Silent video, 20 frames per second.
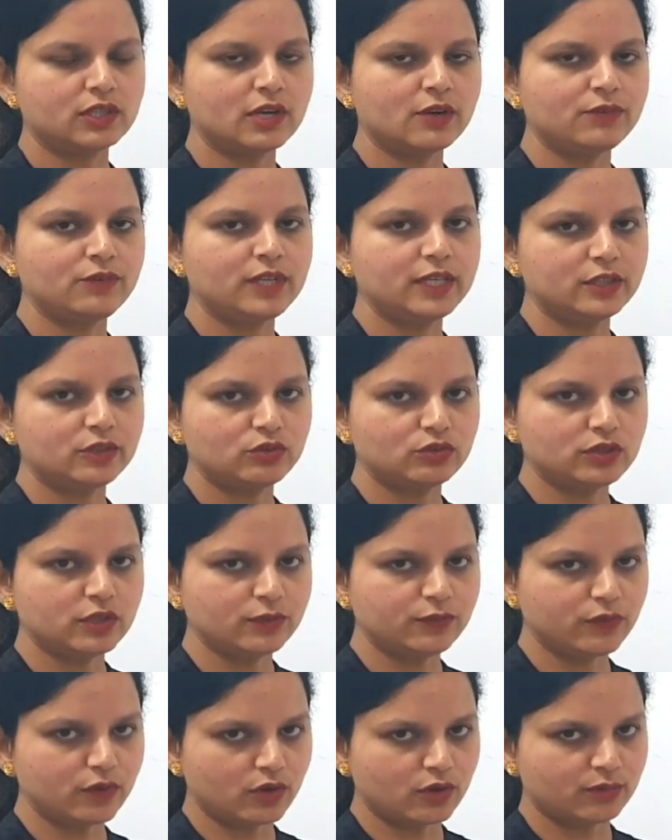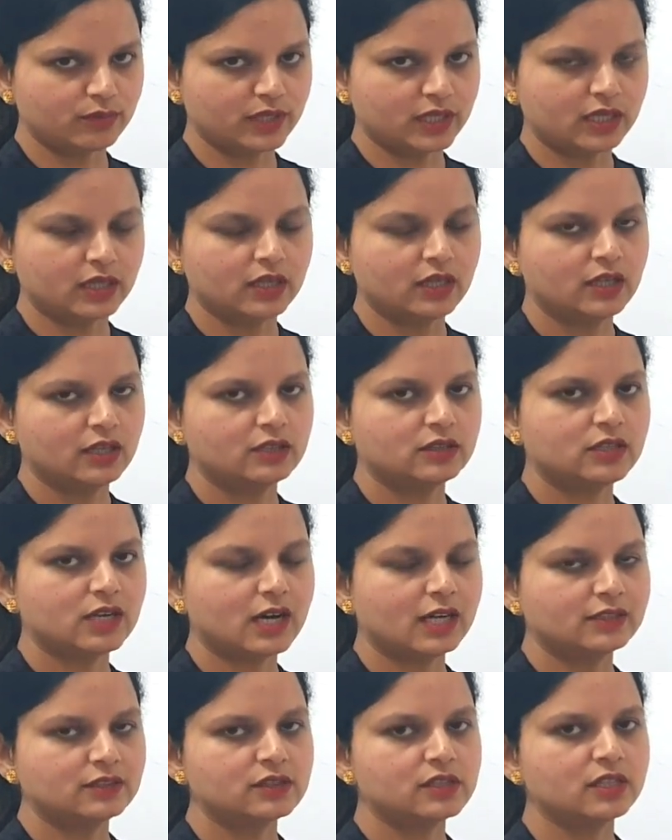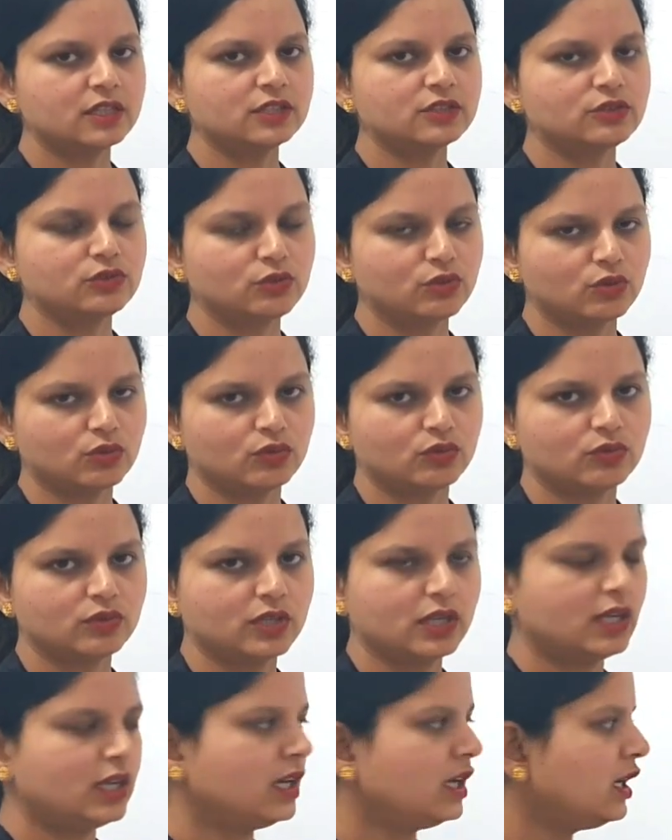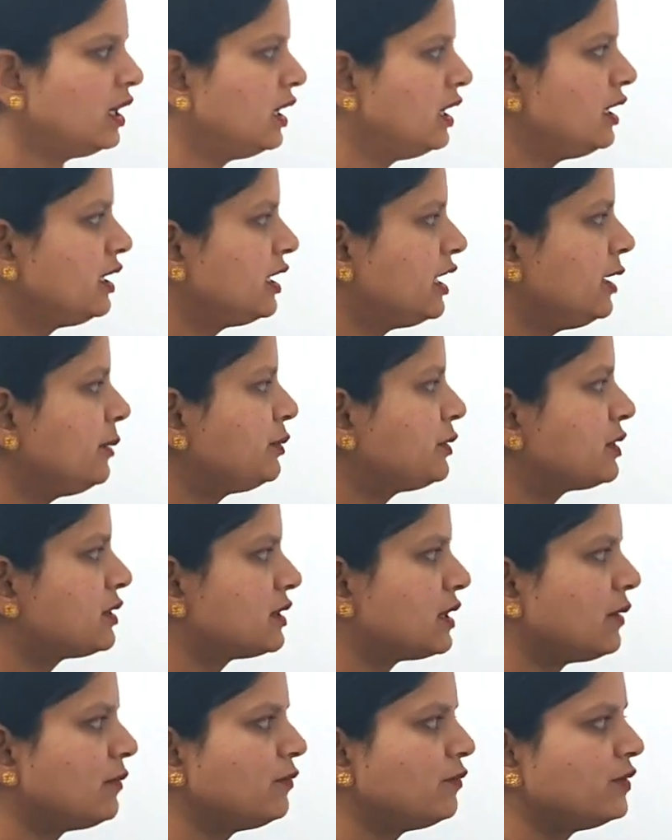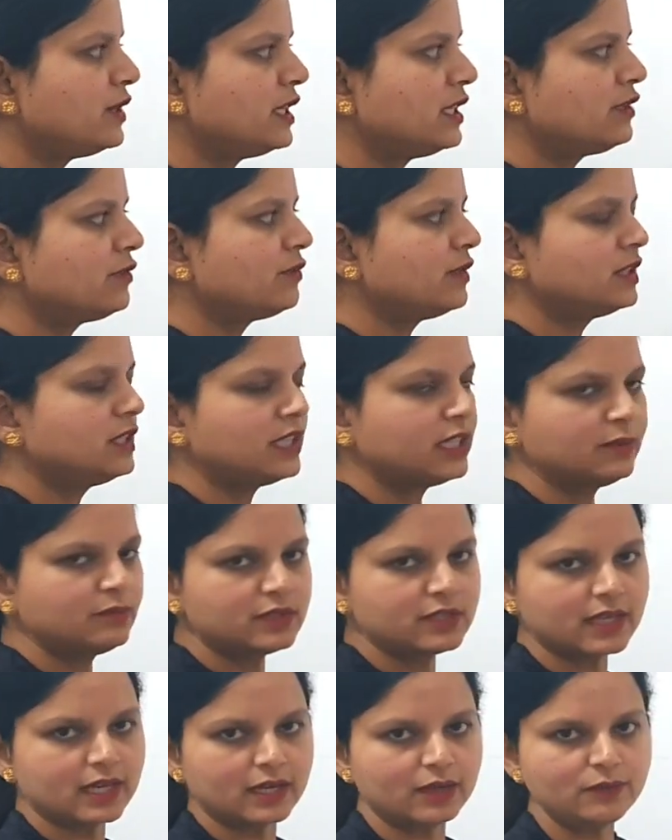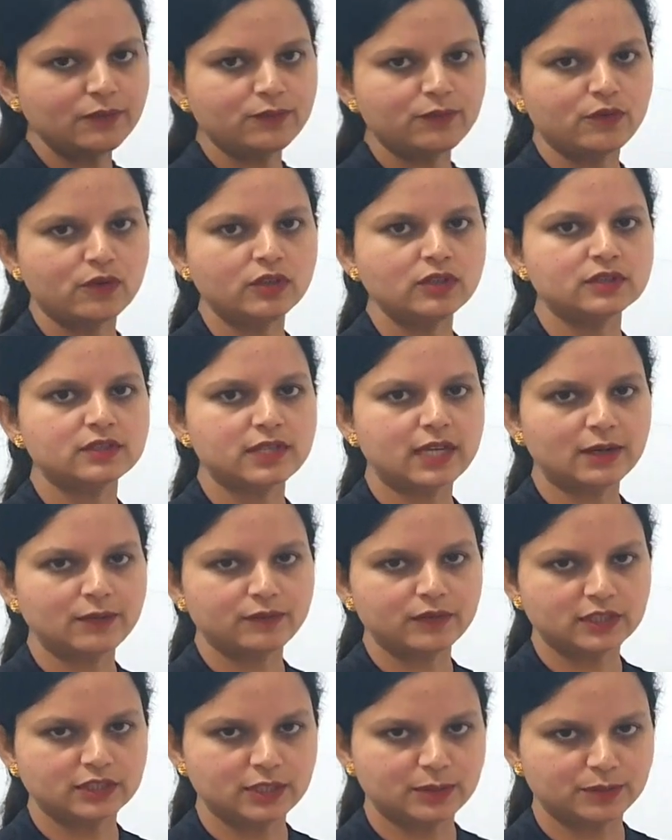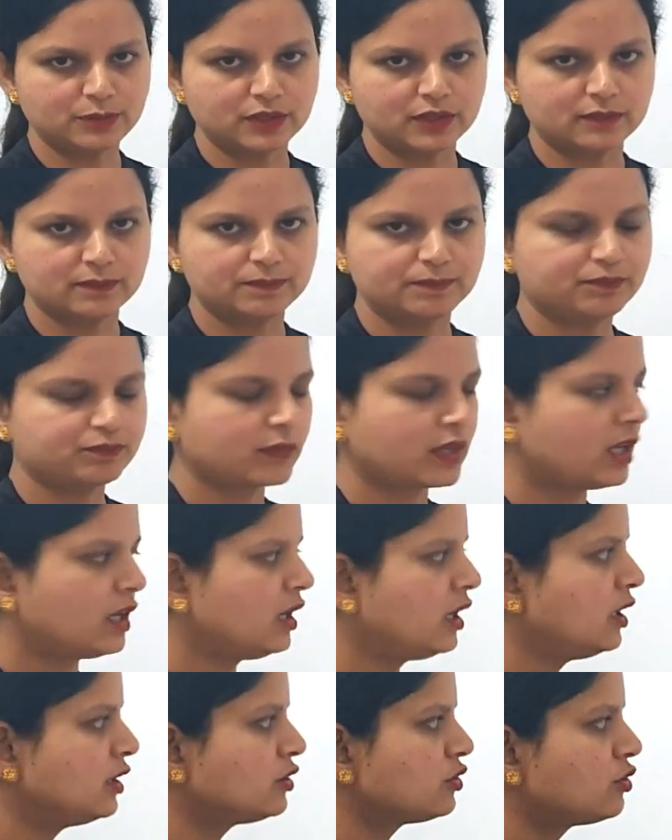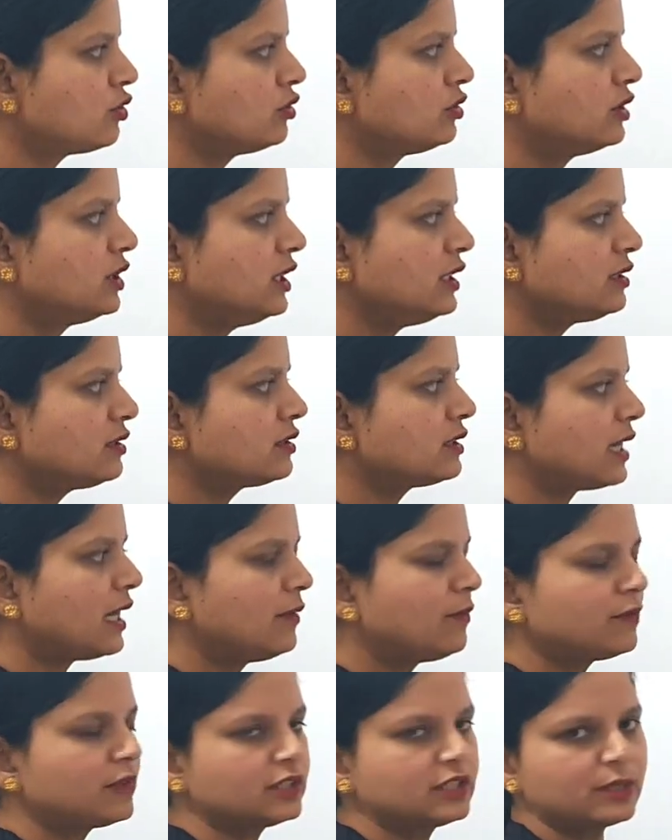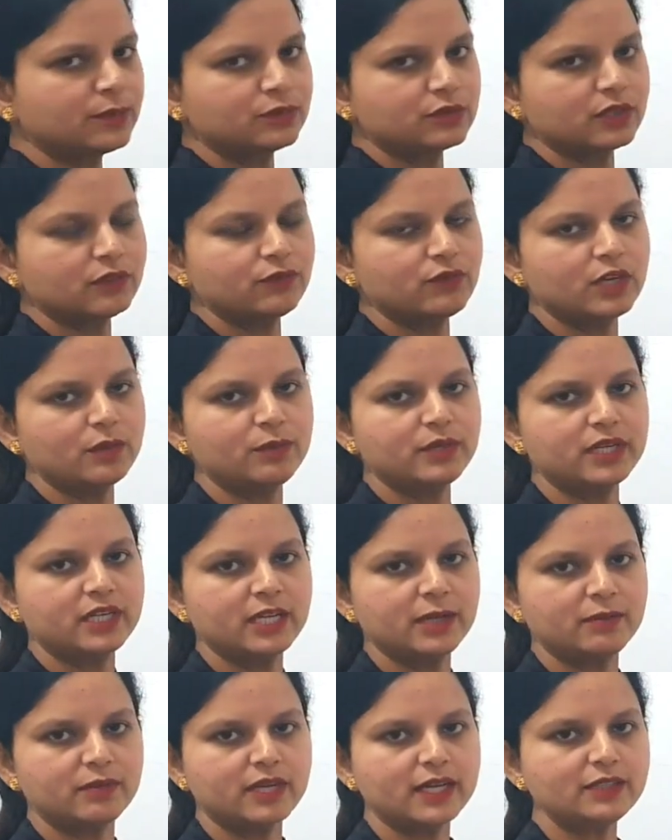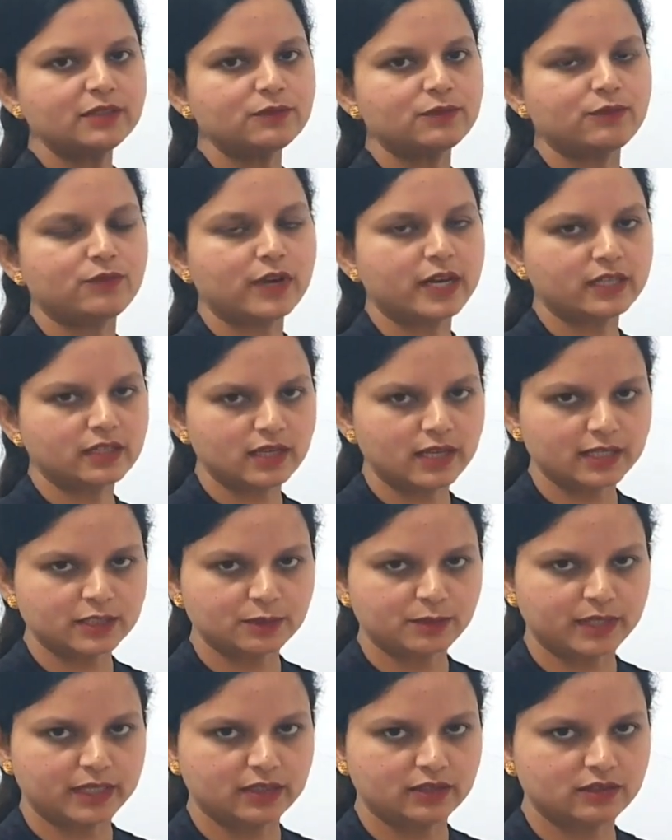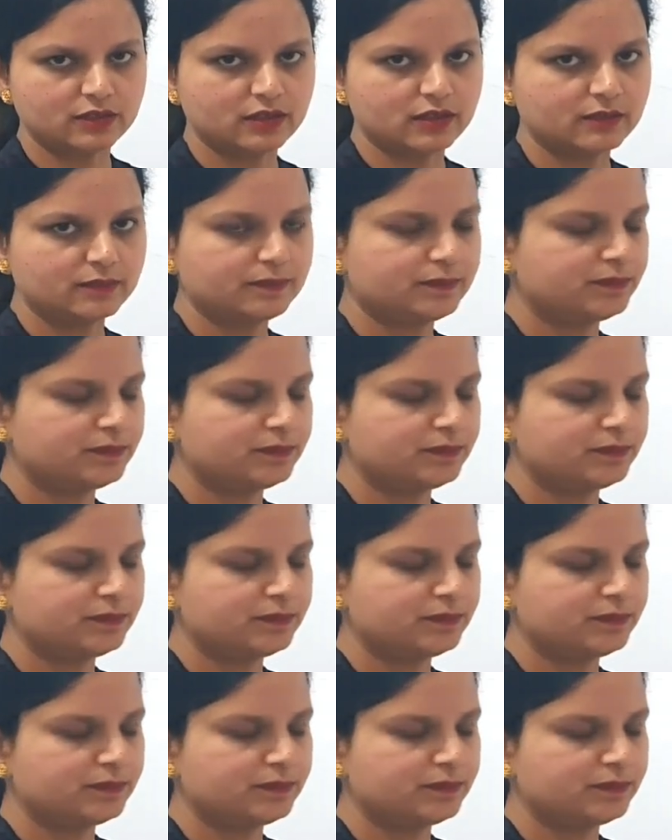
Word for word: the wheat to the flour mill? The answer is no. He keeps some wheat with himself for self-consumption. So this self-consumption will be deemed as final expenditure.